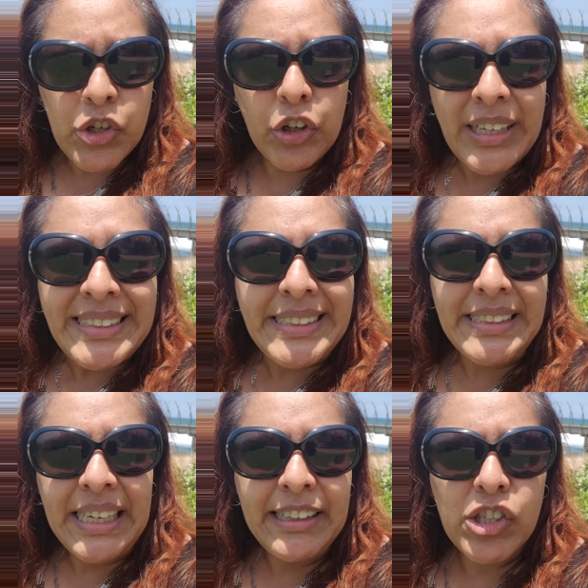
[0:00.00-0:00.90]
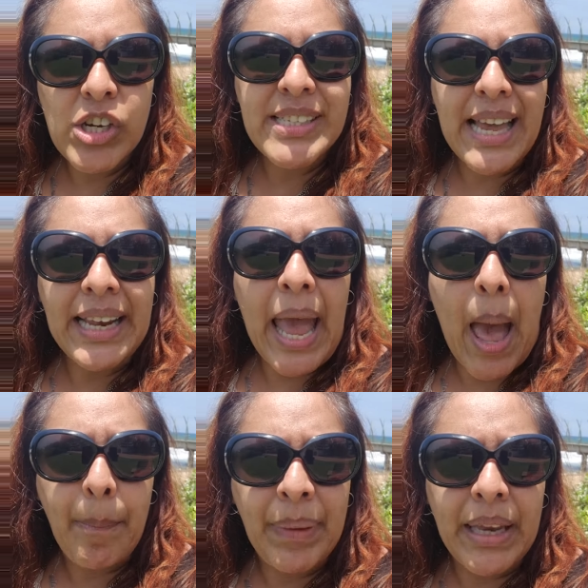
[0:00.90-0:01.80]
Do you not see that she's
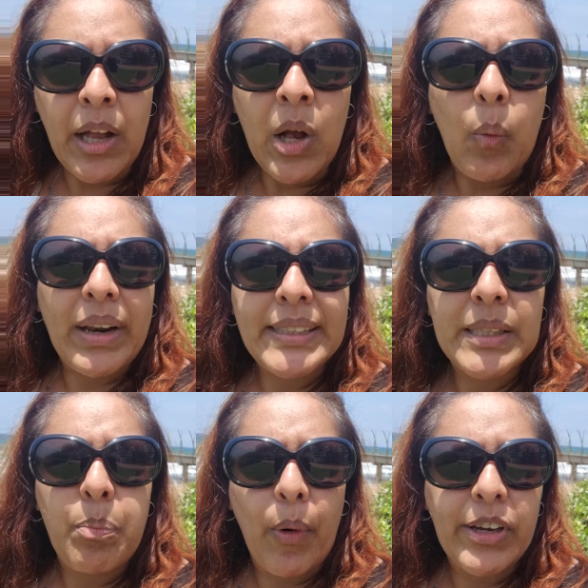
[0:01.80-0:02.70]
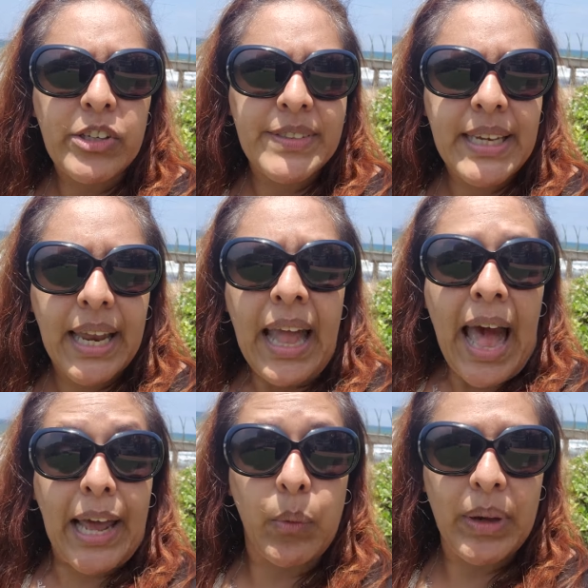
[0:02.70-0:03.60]
unhappy? What is the point of saying,
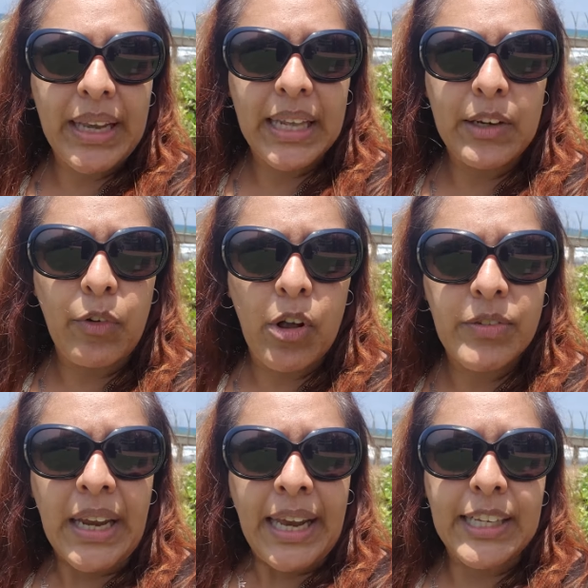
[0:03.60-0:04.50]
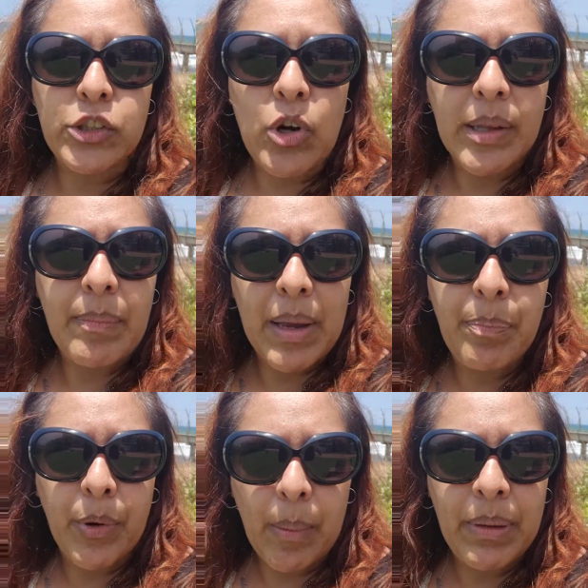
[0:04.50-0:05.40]
I don't want to get involved, it's not my
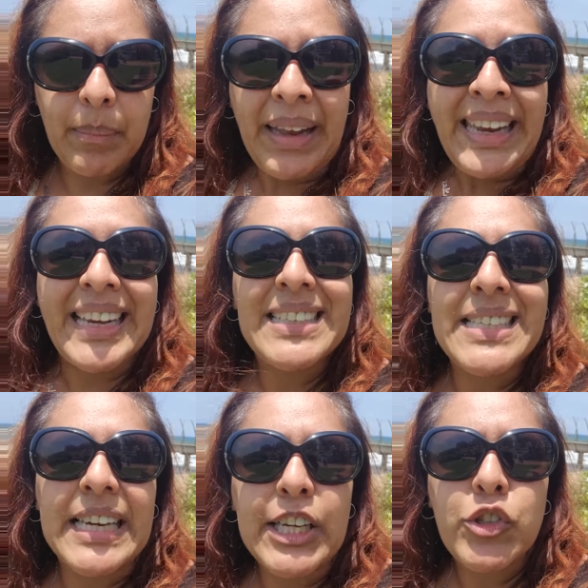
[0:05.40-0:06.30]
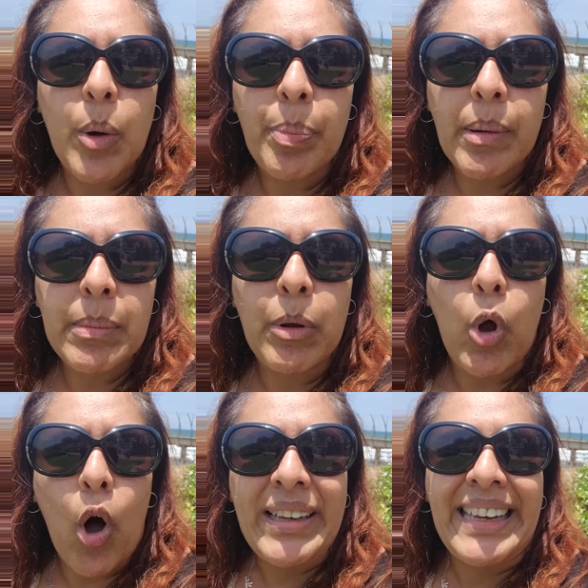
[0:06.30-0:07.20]
problem? Yes, it is your problem.
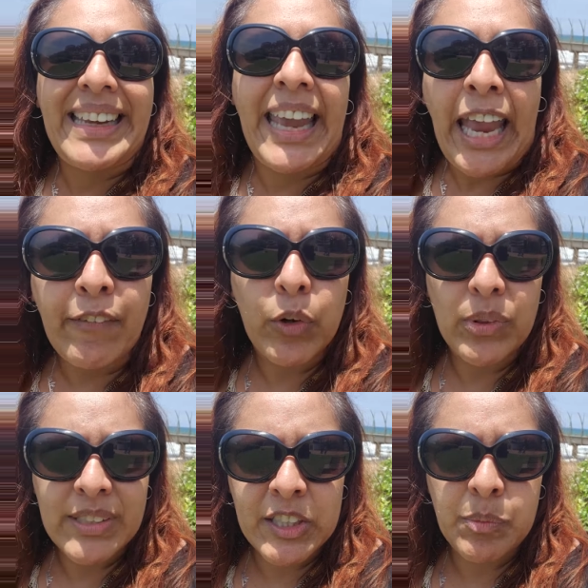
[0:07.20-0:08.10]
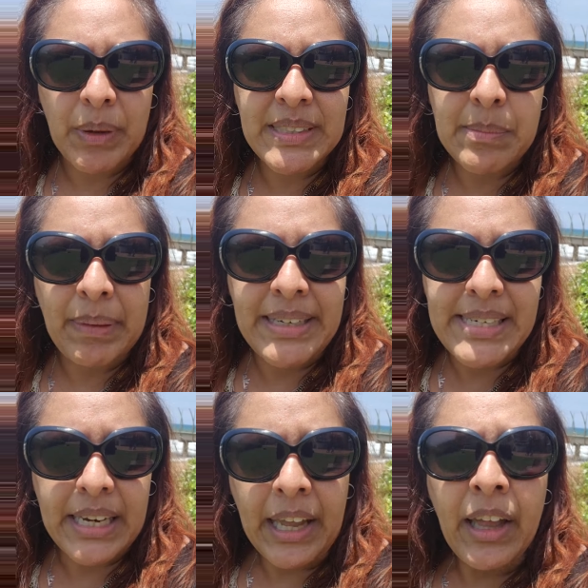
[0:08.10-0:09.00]
God gave you this
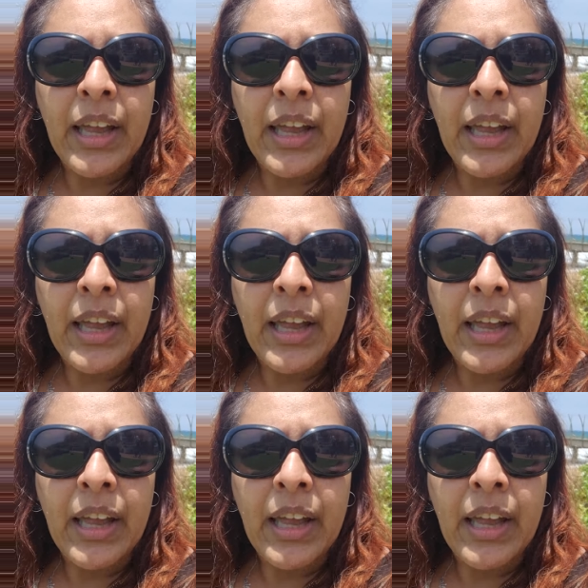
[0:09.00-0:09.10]
responsibility.